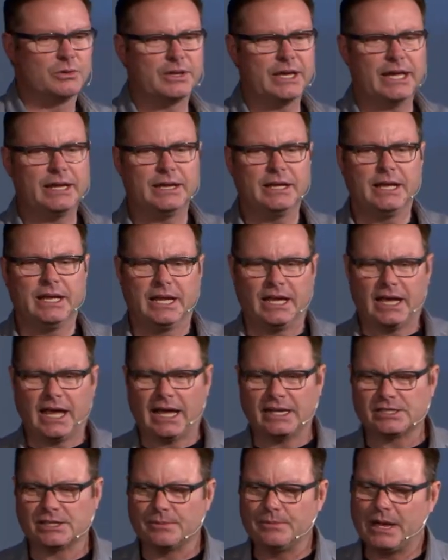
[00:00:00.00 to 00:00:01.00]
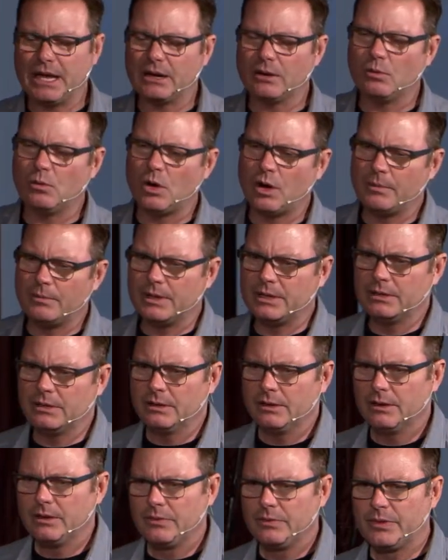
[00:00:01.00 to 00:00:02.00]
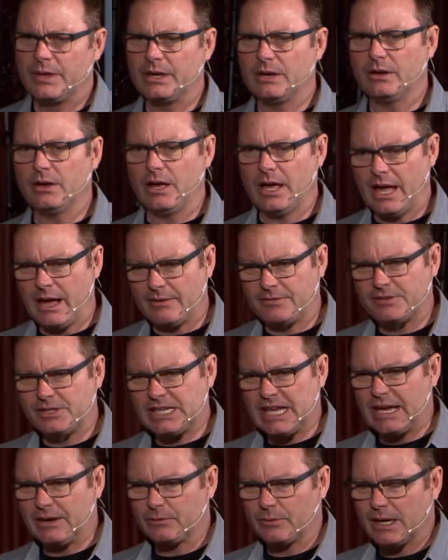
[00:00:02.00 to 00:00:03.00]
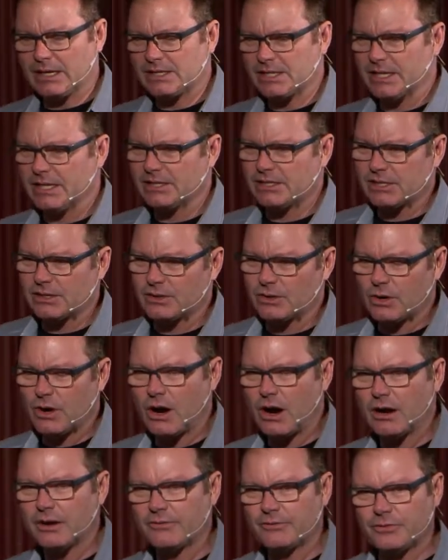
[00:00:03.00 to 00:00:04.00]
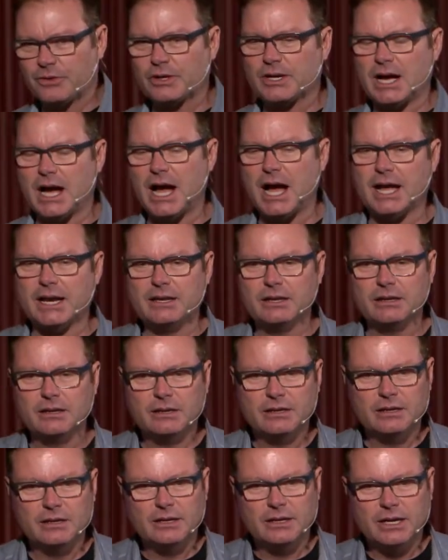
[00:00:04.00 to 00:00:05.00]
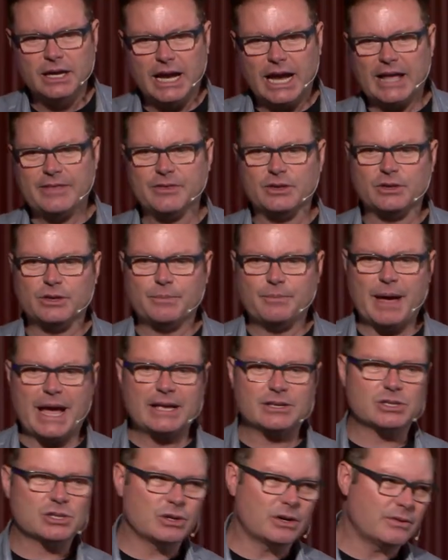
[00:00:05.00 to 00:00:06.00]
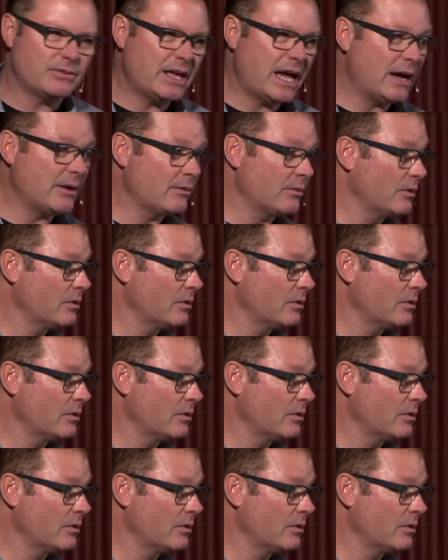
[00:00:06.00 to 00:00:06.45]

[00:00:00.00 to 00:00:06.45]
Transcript: that as a man and woman that have set residence in their heart for God, and they're the master of that